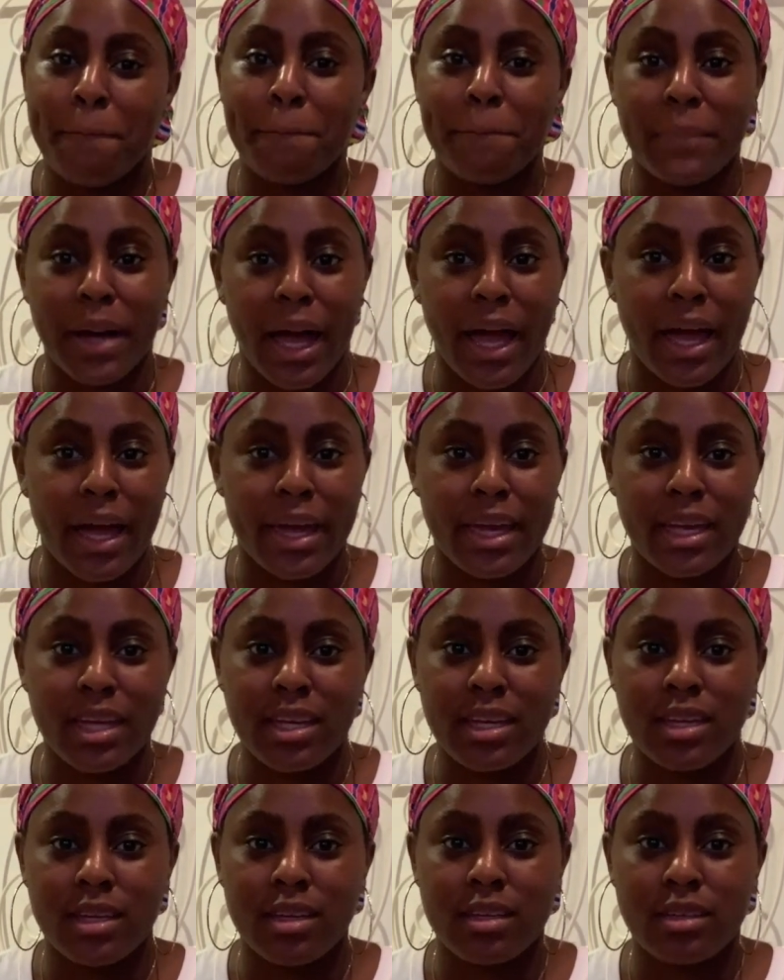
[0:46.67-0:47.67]
by
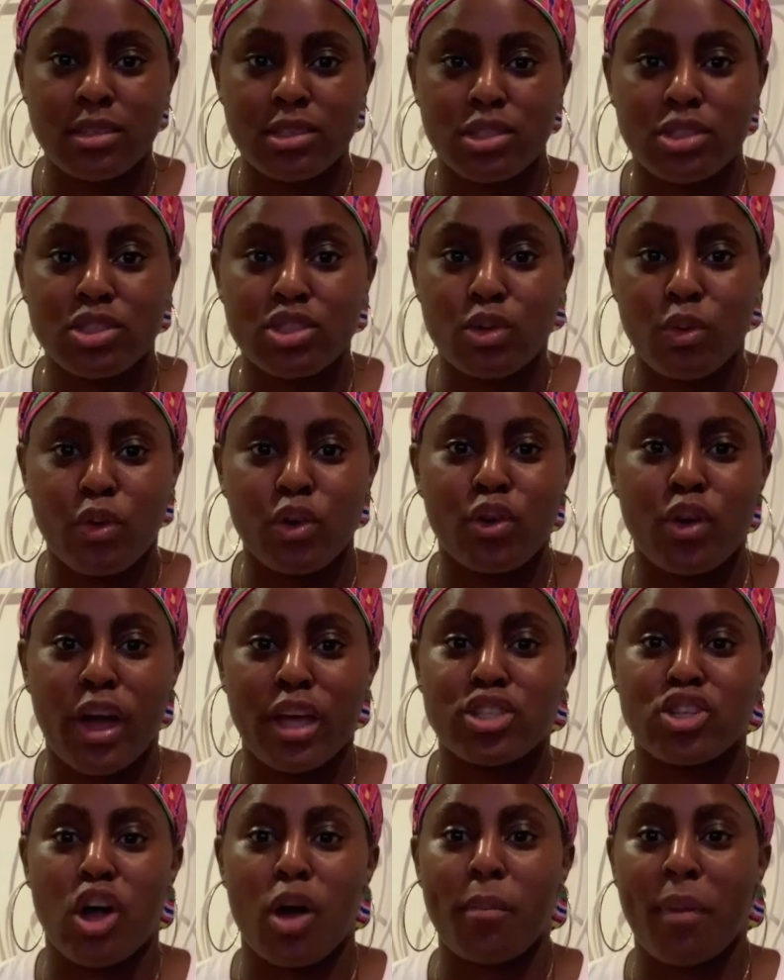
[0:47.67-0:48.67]
showing you
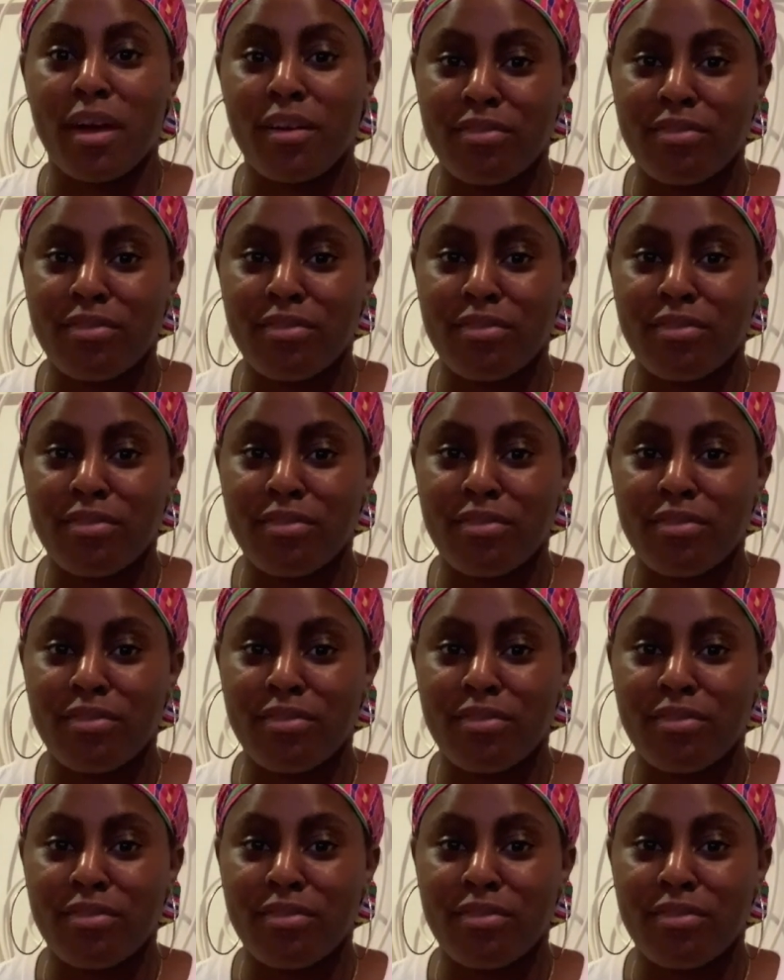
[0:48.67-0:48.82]
guys all my